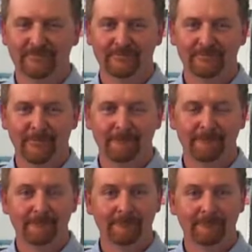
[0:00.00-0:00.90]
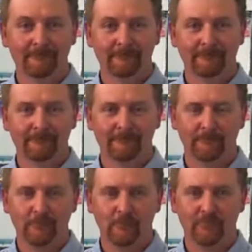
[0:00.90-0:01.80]

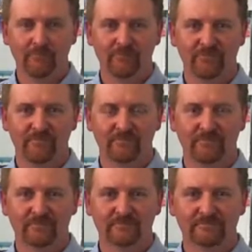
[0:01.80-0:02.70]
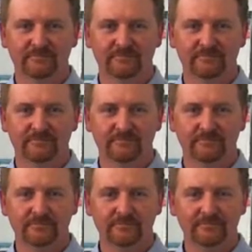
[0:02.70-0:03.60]

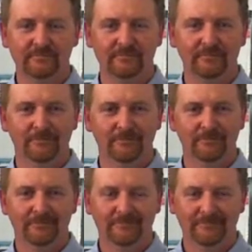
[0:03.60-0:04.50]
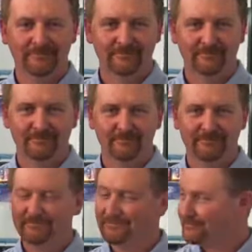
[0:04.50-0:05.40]

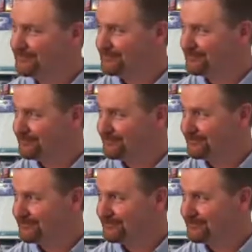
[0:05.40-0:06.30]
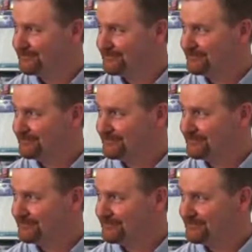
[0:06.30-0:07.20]

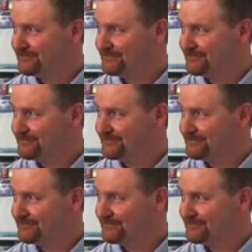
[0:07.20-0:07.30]
(silent)